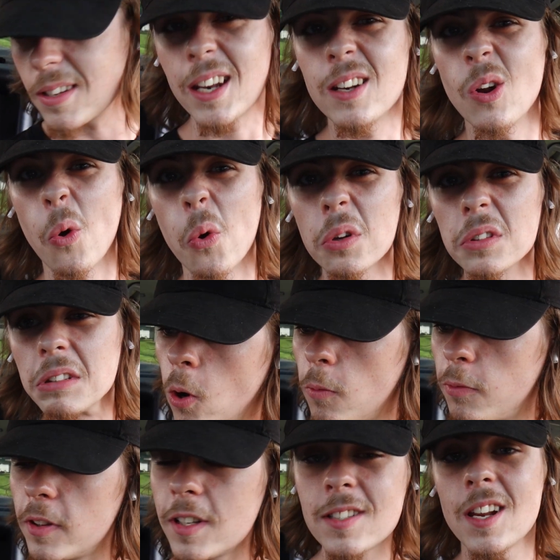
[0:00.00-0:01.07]
getting old.
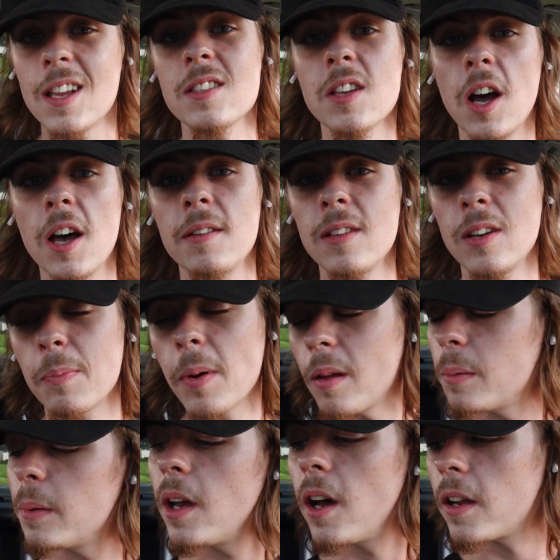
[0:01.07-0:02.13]
Hopefully it stays on. It'll
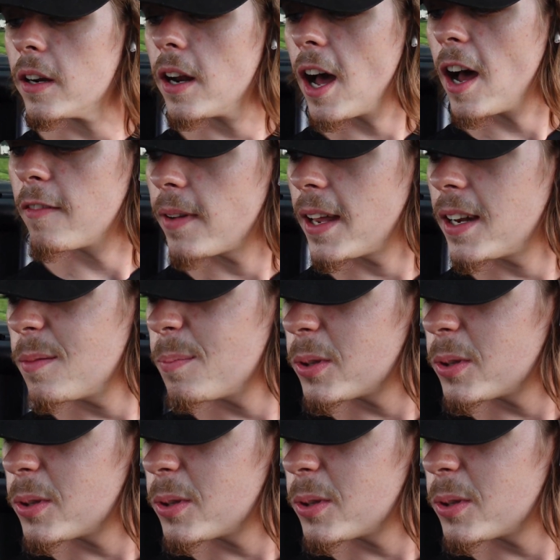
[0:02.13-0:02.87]
probably be on and off. I didn't